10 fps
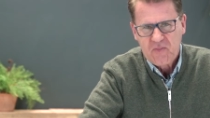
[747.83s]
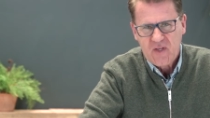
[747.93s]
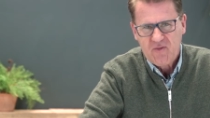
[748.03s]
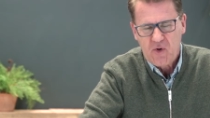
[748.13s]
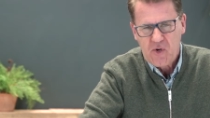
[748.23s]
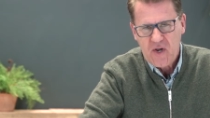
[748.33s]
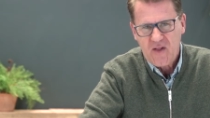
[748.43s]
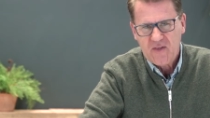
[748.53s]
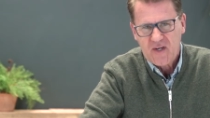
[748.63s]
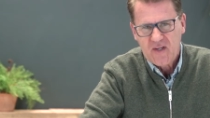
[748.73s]
for
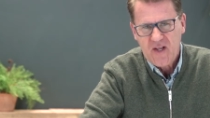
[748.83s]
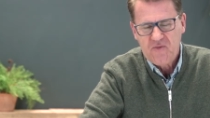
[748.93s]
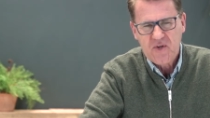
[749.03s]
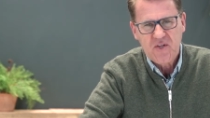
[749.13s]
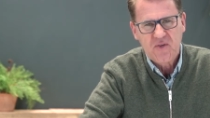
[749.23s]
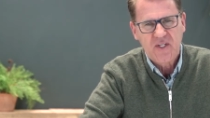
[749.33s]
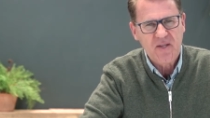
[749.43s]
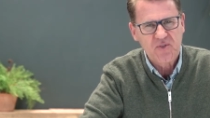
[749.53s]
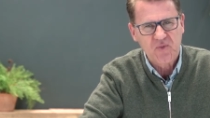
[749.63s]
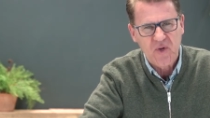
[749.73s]
another. And when you
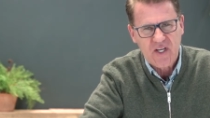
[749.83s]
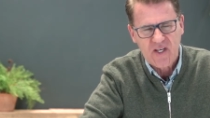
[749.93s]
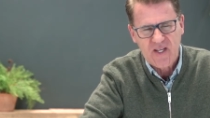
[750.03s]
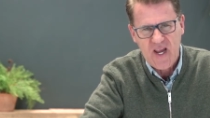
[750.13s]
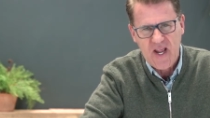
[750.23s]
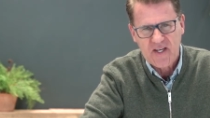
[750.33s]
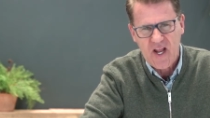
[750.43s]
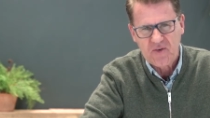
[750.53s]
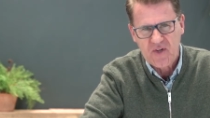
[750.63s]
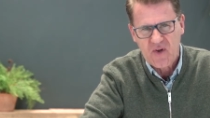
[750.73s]
keep sweetly laying
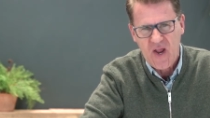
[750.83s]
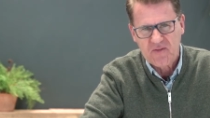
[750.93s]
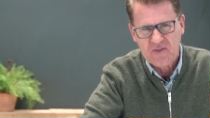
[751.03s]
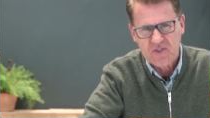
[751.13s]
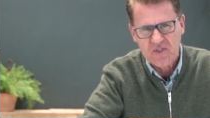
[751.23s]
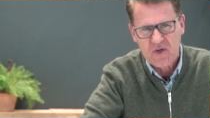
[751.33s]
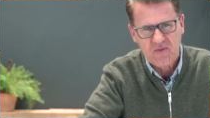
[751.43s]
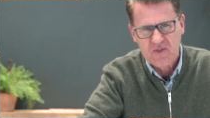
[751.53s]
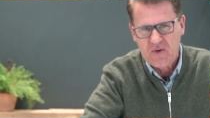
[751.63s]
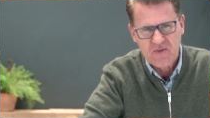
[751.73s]
down your life to
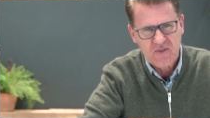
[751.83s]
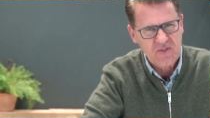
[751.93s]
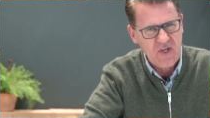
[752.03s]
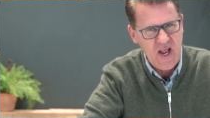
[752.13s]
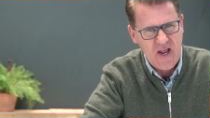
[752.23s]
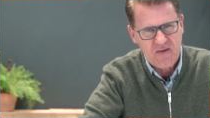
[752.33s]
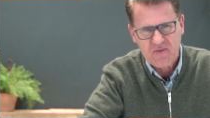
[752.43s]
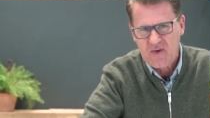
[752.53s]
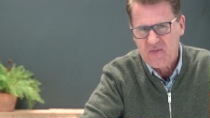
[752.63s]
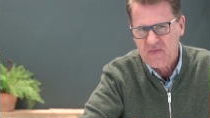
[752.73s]
serve, don't
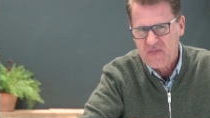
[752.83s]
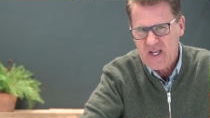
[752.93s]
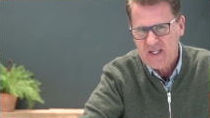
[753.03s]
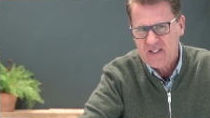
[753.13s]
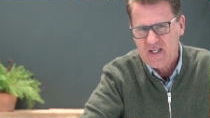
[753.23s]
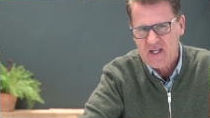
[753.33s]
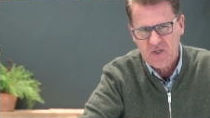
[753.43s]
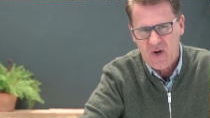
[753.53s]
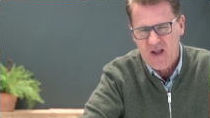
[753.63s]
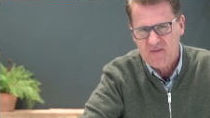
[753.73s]
ever think
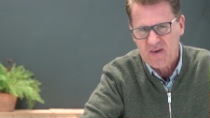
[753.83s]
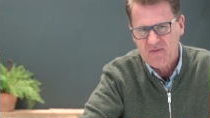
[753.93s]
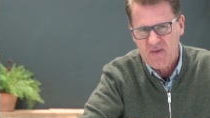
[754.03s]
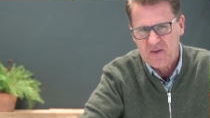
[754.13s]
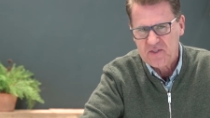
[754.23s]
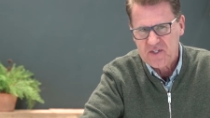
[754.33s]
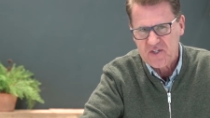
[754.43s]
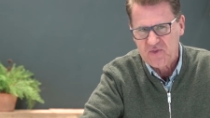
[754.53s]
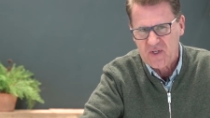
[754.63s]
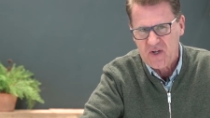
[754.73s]
that your Heavenly Father
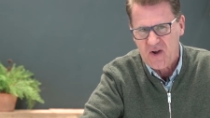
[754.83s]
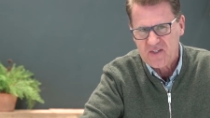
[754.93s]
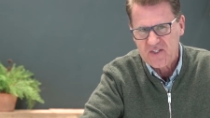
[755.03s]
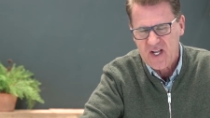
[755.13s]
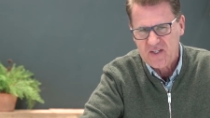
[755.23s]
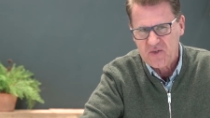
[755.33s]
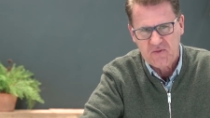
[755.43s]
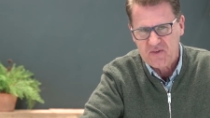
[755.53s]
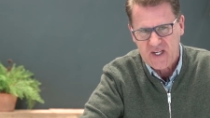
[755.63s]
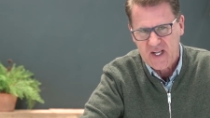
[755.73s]
disregards that
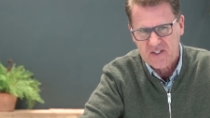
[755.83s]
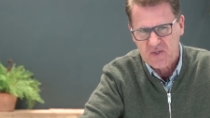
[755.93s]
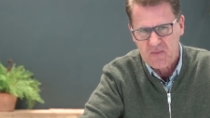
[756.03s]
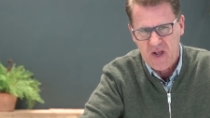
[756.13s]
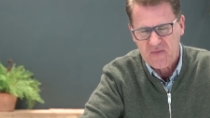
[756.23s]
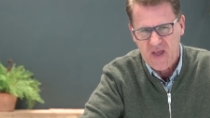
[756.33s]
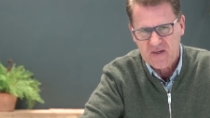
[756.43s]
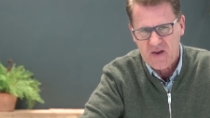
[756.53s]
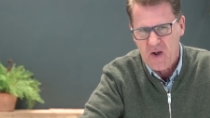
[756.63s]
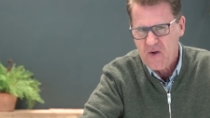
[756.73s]
or forgets about that.
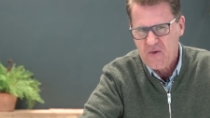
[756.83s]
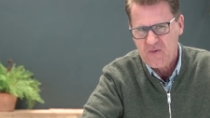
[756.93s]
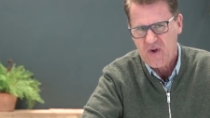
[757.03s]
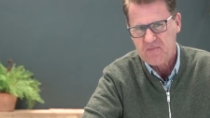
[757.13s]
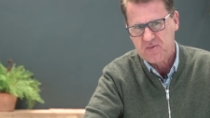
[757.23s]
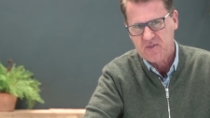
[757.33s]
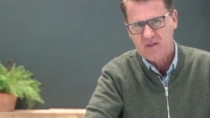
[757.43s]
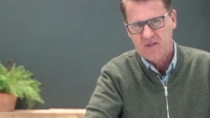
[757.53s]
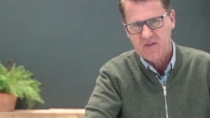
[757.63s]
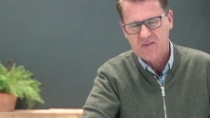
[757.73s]
Oh,
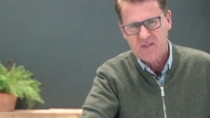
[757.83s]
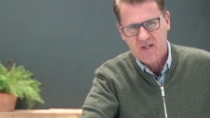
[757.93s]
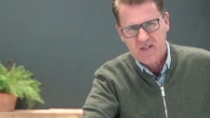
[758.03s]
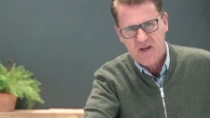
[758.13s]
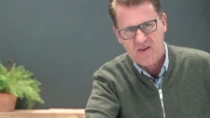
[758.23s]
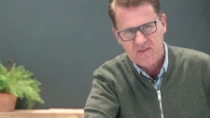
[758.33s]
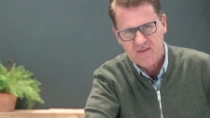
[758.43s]
absolutely not.